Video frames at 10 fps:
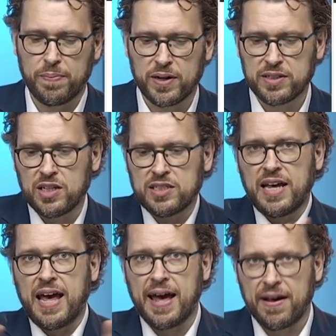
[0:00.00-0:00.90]
Because it doesn't
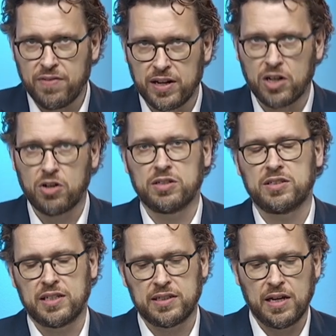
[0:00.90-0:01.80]
have any
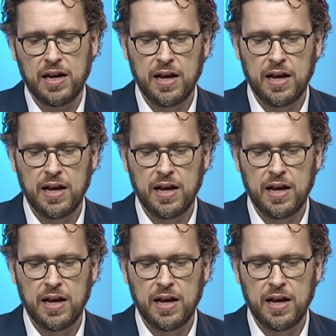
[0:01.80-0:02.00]
context